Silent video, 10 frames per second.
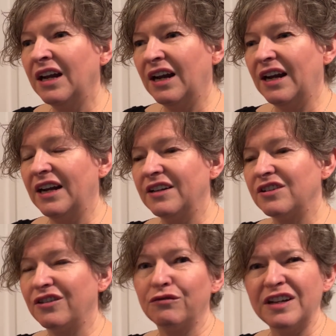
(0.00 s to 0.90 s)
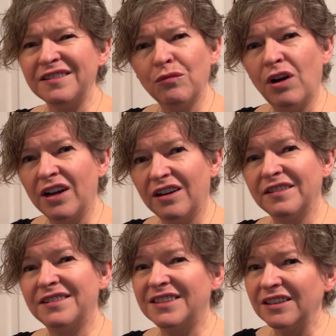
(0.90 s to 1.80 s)
And the reason why I
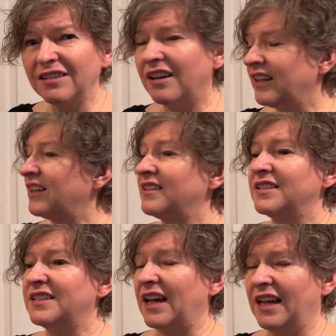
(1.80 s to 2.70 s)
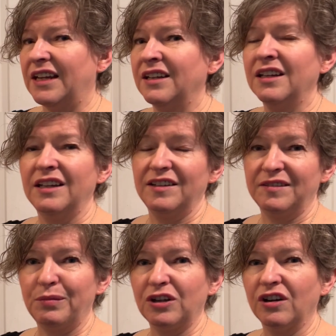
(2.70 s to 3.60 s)
still like it today
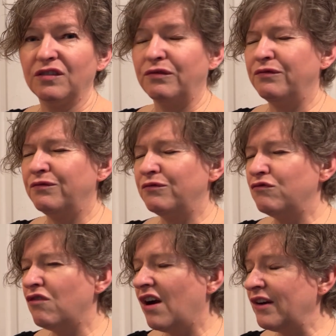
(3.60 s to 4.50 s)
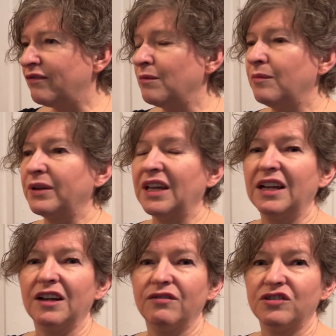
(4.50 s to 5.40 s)
is because right from the
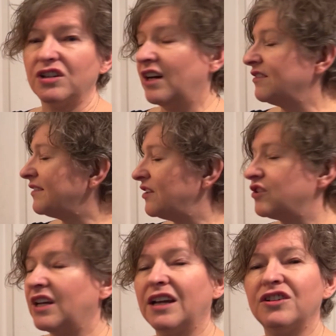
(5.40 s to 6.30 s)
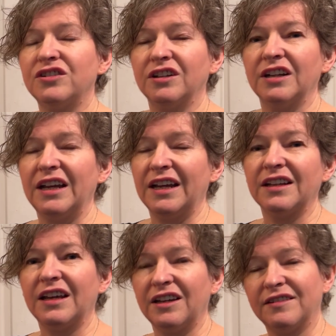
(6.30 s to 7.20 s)
beginning of a child's education,
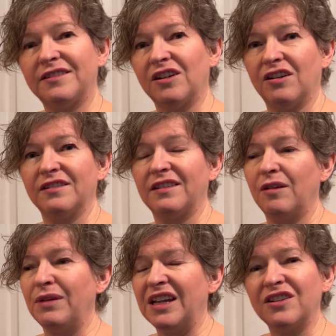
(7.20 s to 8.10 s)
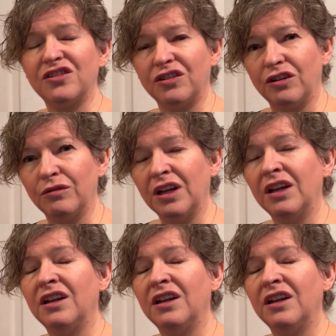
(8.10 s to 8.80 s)
it kickstarts them into